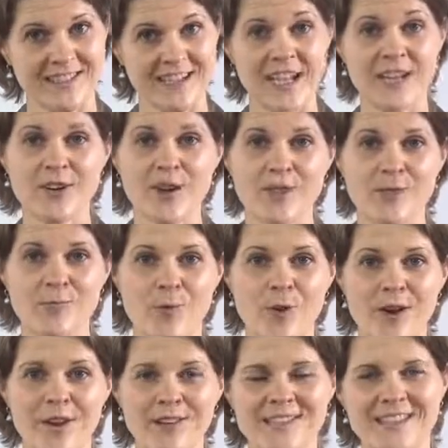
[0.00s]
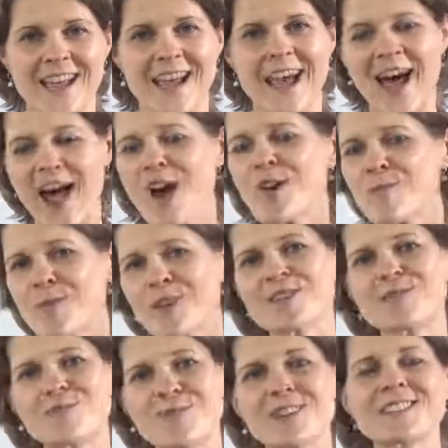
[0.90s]
In other words, how
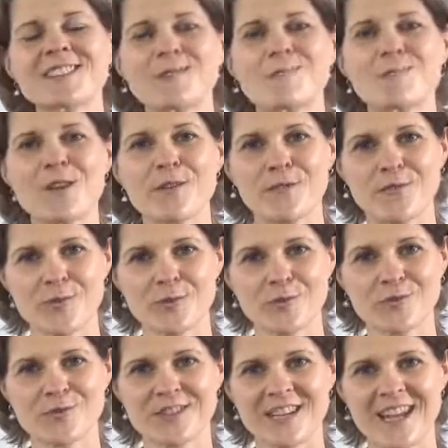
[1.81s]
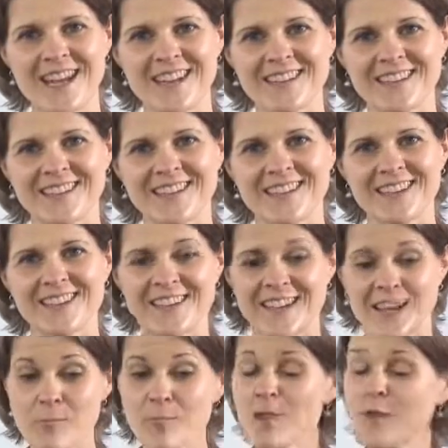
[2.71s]
much risk can we afford to take?
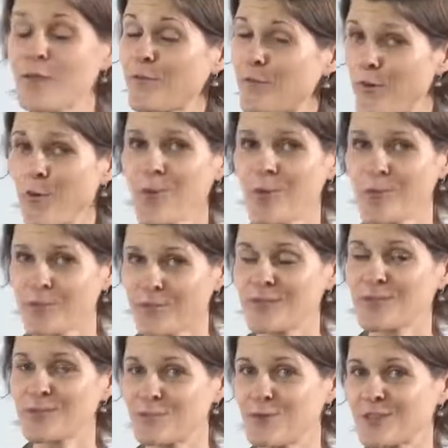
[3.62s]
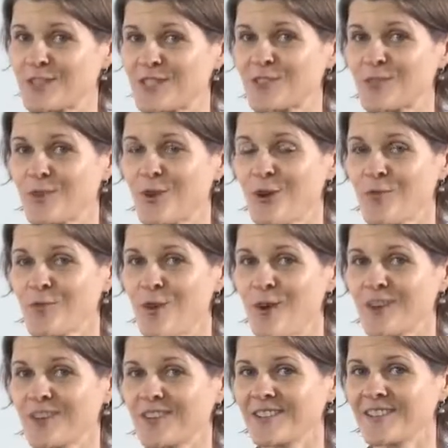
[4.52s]
Can we afford for this project to go
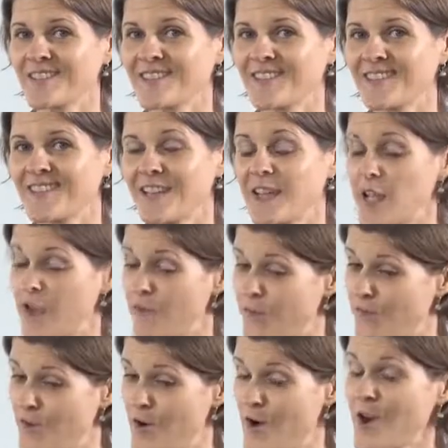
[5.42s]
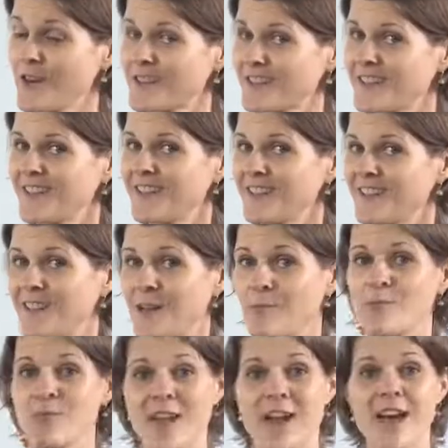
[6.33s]
wrong? If not,
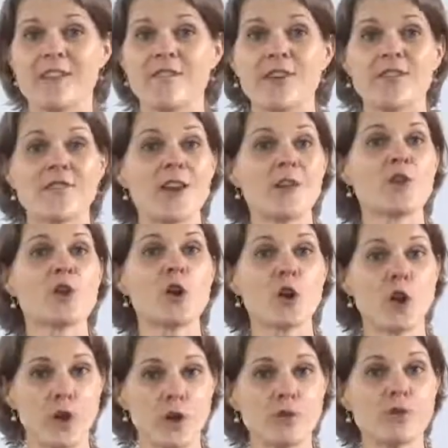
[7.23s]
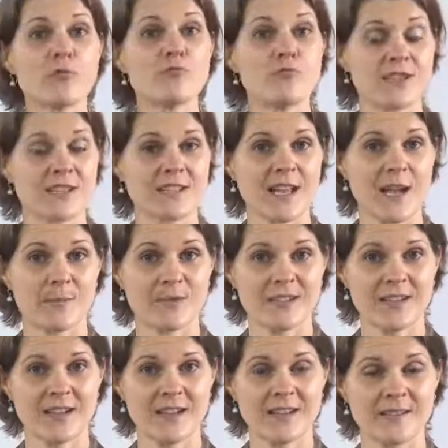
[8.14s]
then we have a very low risk
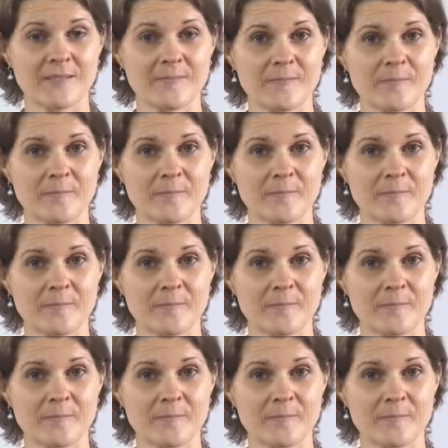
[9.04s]
appetite.